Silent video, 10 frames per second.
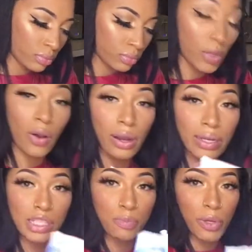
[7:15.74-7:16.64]
I
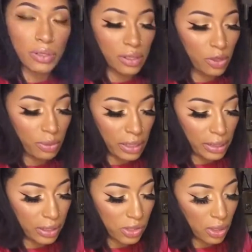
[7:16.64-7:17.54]
already spilled a little bit in
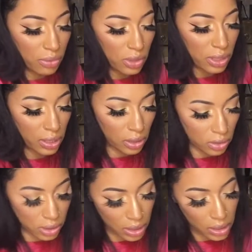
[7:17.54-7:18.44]
there, so I'm just gonna
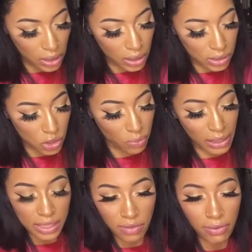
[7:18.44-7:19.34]
assume
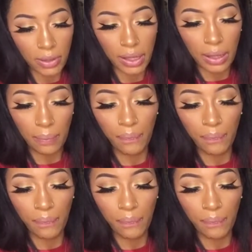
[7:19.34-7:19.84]
that's a full cup.